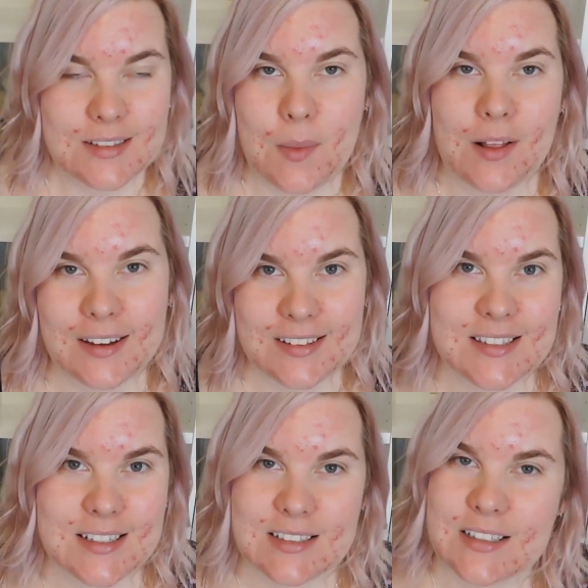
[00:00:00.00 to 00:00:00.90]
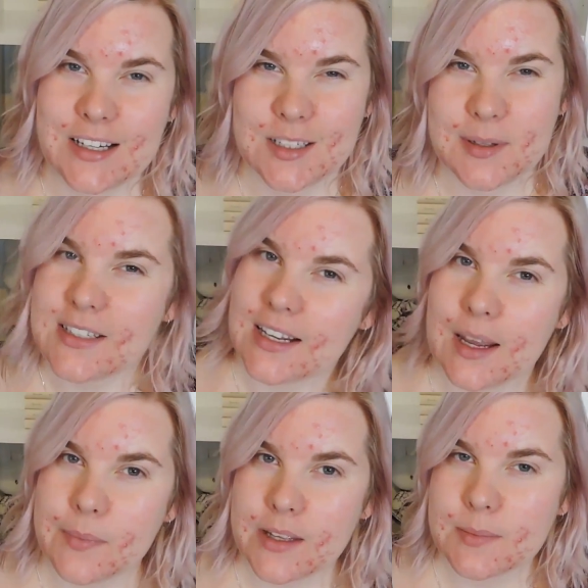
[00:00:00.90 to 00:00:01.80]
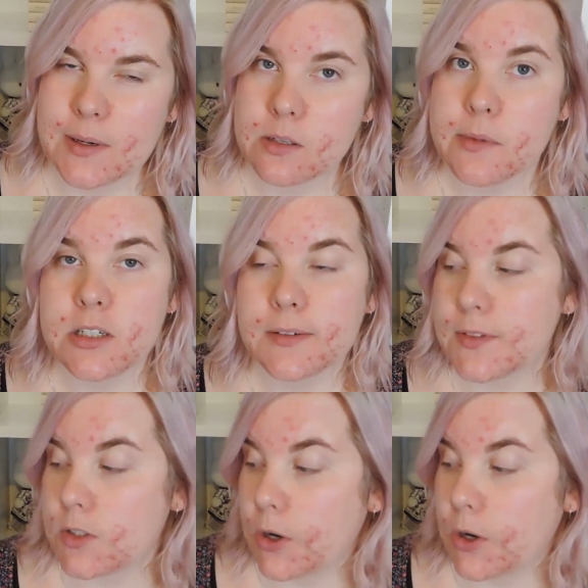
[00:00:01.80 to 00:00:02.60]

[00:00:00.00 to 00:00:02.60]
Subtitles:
something like this doesn't need to be taking up that space on my shelf.